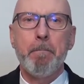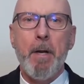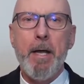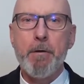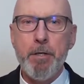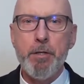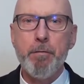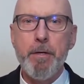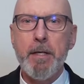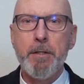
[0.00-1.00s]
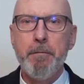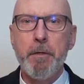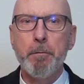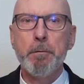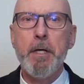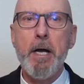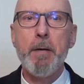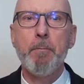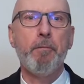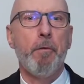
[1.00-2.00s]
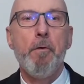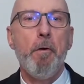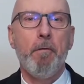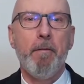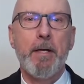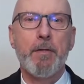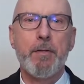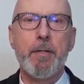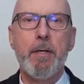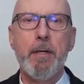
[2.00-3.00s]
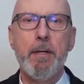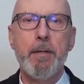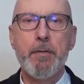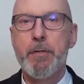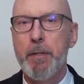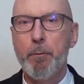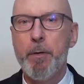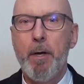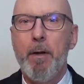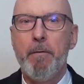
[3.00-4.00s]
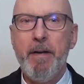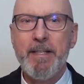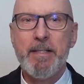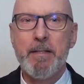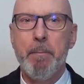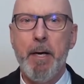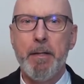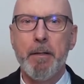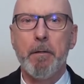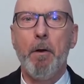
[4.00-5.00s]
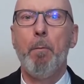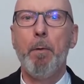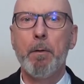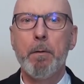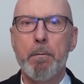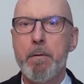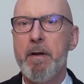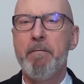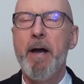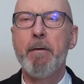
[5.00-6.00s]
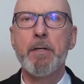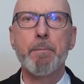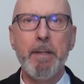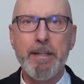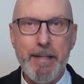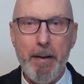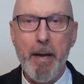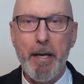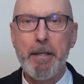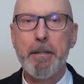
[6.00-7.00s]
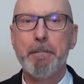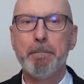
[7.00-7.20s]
I greet you in a difficult time for all of us. Still, we are affected by the global coronavirus pandemic.